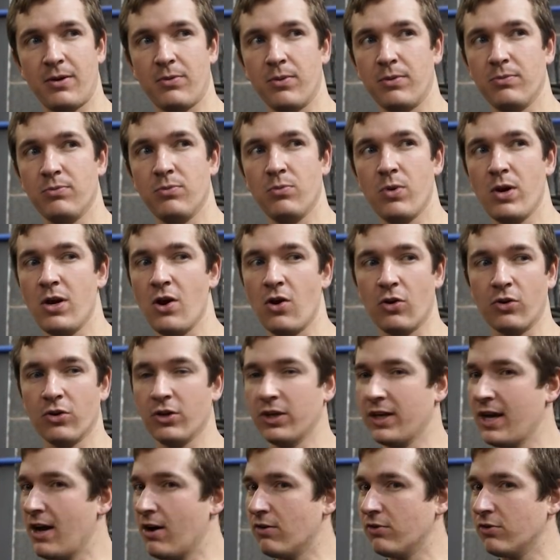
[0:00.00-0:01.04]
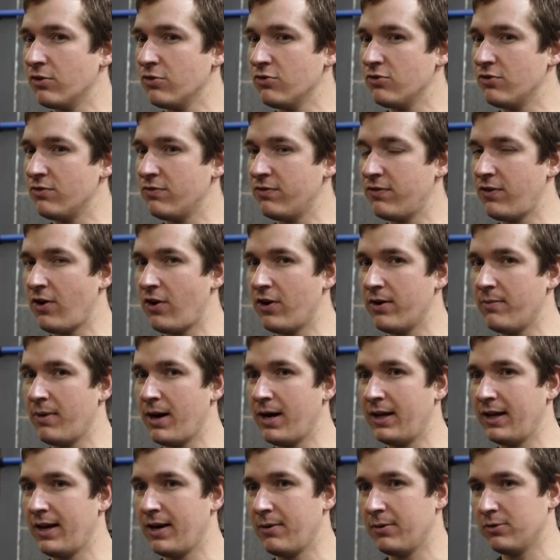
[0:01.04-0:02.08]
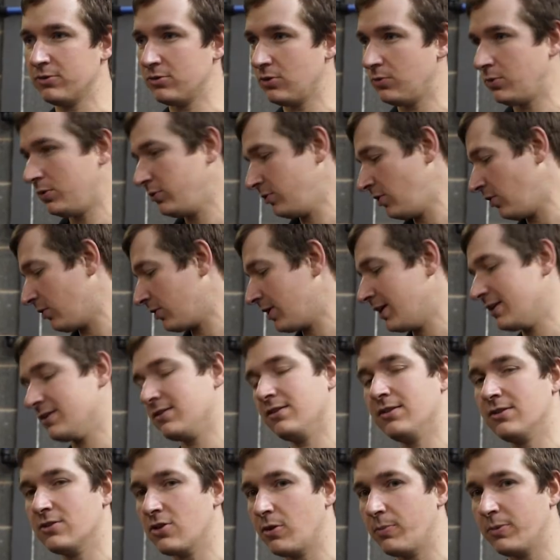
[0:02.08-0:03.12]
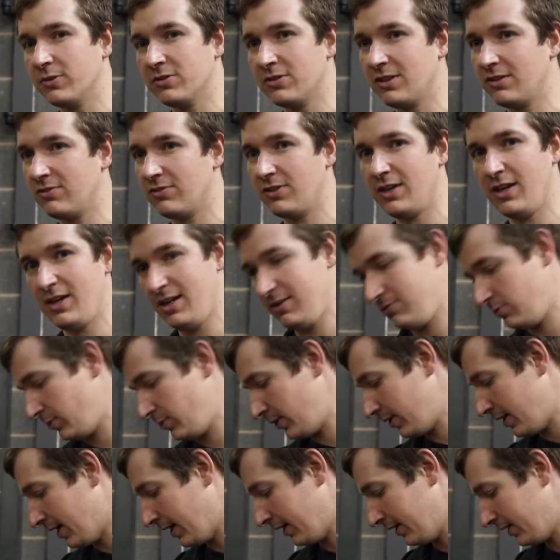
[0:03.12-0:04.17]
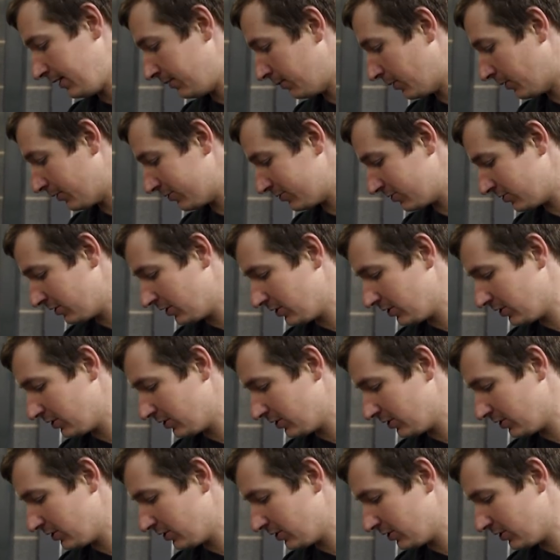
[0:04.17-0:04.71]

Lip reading: we're not going to get over 140 mile an hour, so we'll not get to the top of 6th gear even with that gearbox. So